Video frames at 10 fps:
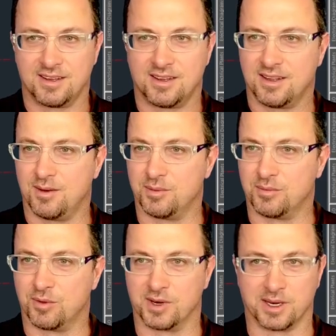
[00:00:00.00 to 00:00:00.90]
I'll be
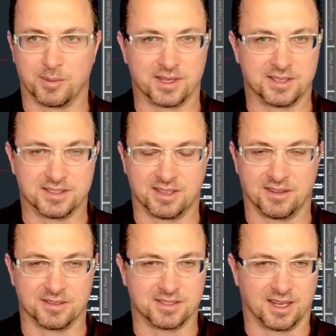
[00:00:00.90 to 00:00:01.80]
worrying about this
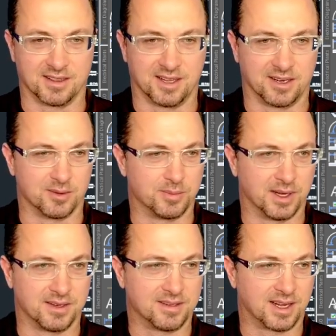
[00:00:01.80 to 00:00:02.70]
other side later,
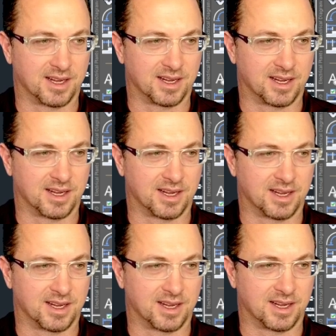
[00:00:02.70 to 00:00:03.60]
but that clears up a
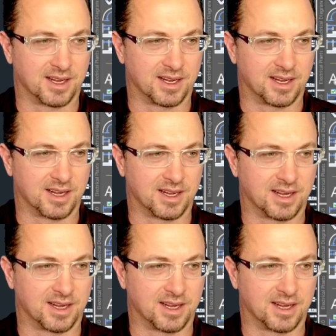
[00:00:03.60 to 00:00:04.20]
lot of space.